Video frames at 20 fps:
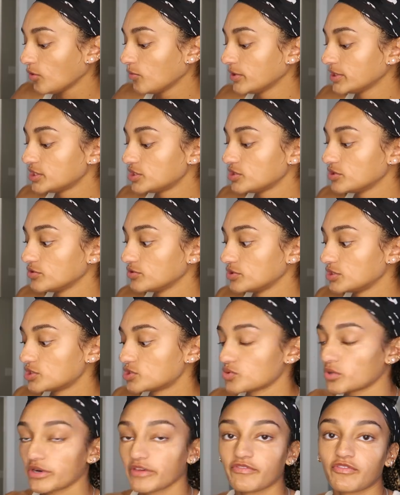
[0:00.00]
went to this
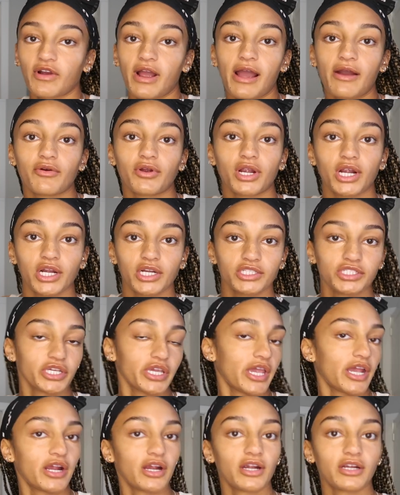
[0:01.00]
24-hour
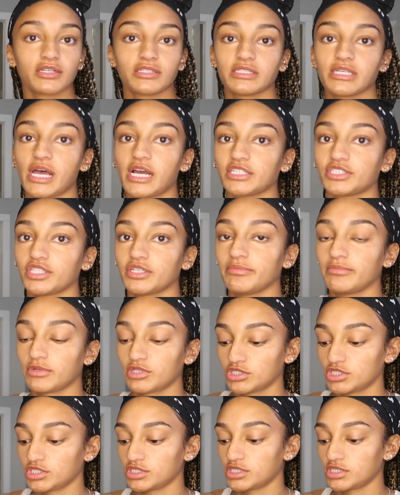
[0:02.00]
urgent care /
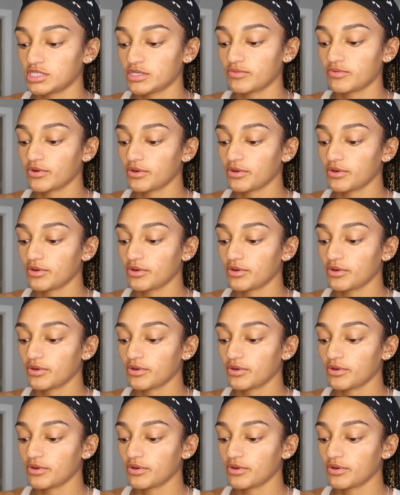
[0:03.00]
emergency